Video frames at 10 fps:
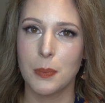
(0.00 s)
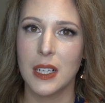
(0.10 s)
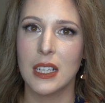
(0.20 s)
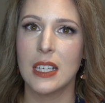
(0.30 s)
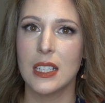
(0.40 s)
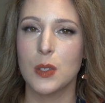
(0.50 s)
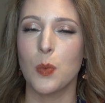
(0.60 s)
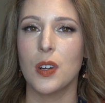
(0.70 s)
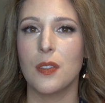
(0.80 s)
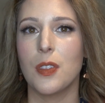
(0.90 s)
but it is
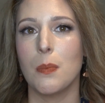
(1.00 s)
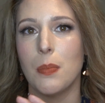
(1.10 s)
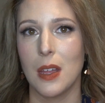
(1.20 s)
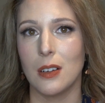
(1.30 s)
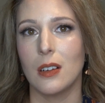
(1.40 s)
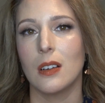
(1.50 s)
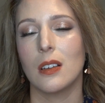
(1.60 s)
one of the better